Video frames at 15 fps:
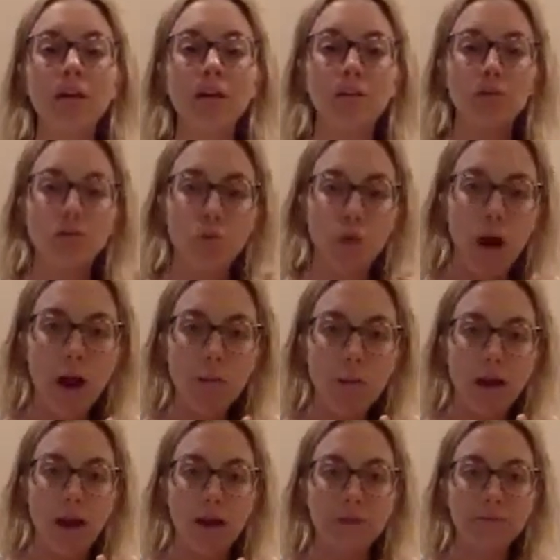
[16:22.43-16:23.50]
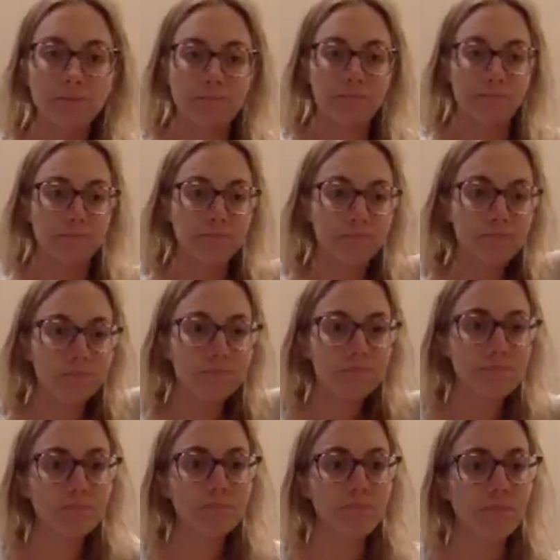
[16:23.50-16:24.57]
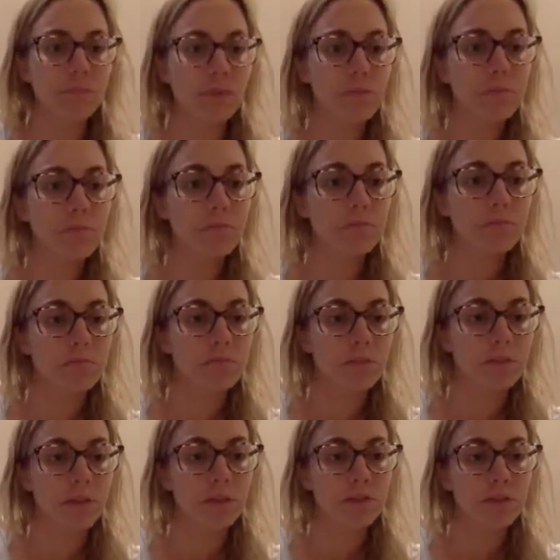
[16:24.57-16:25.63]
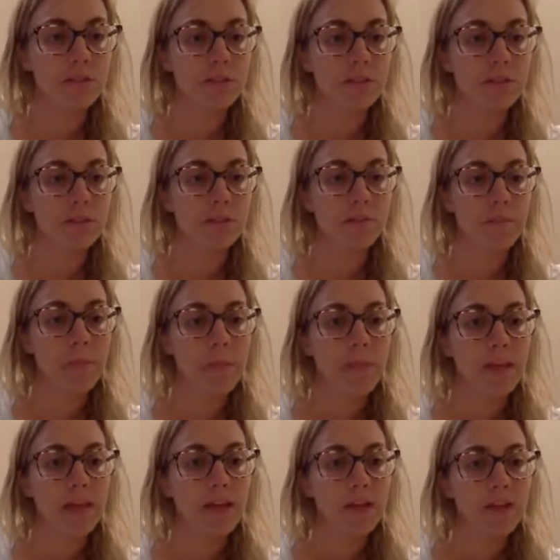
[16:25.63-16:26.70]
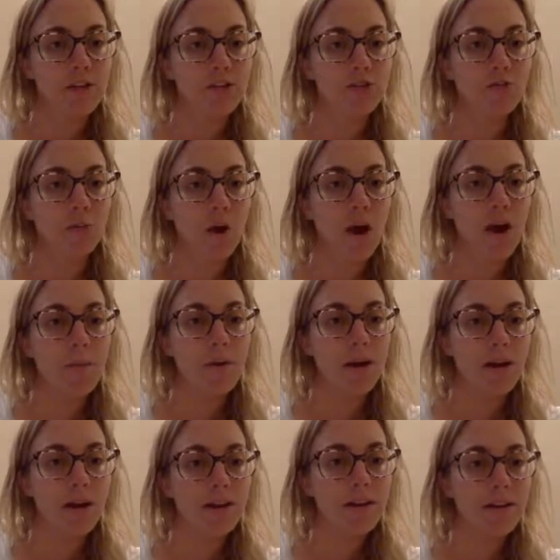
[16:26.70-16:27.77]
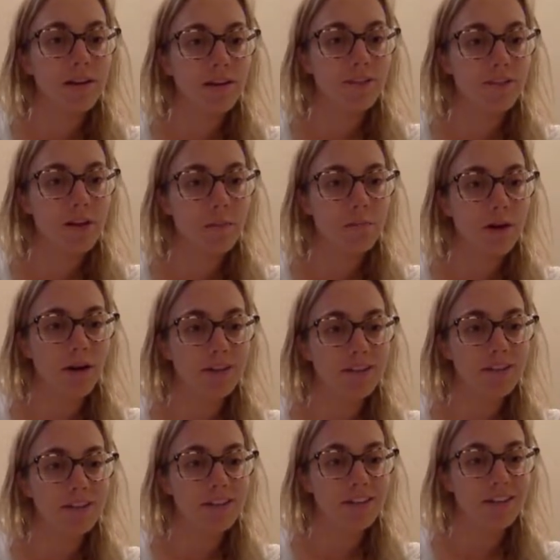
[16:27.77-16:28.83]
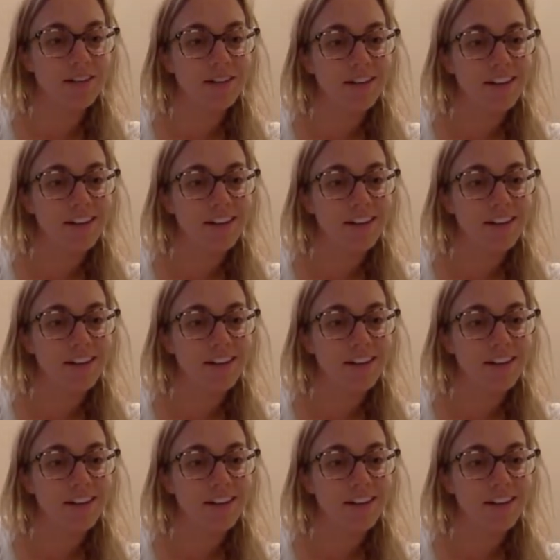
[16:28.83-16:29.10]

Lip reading: Trauma, hold on a second. Trauma, I just got pause here.